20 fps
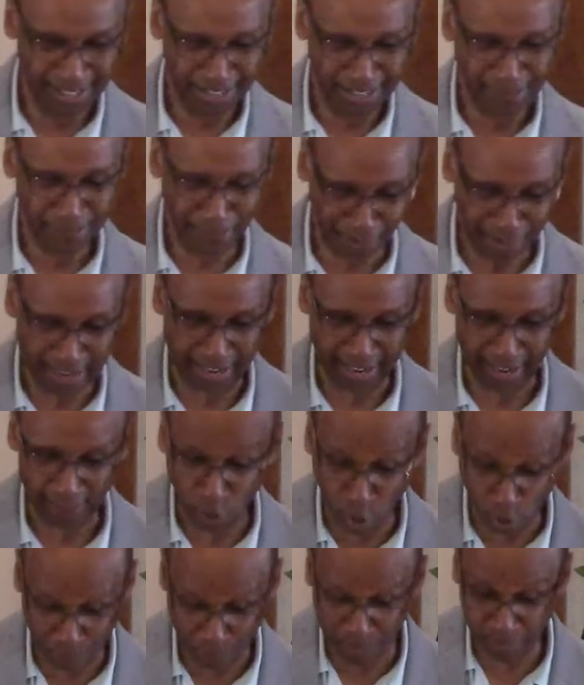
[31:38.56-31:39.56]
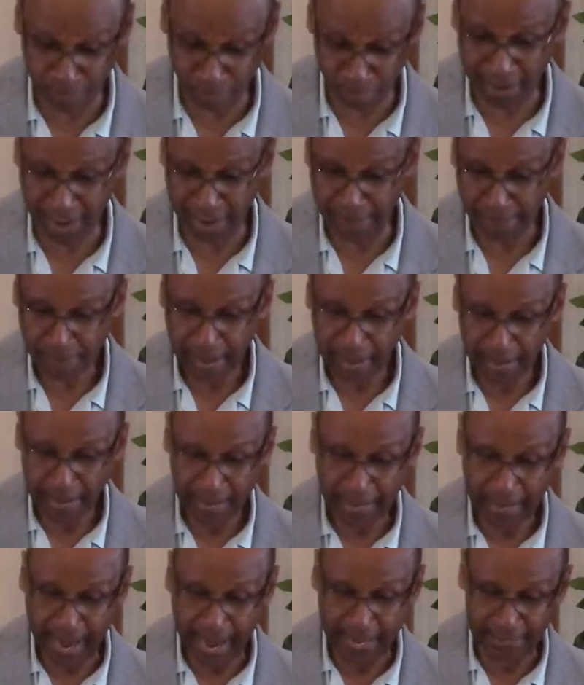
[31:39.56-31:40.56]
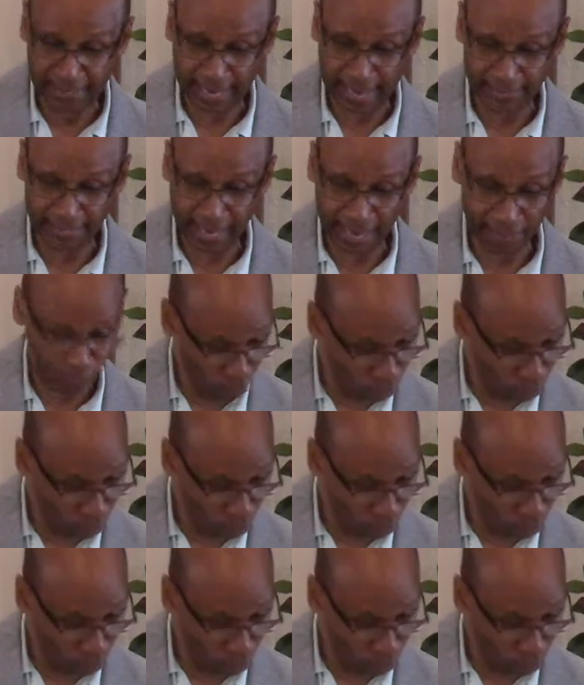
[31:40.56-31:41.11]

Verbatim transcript: prayer, corporate prayer. And, and, and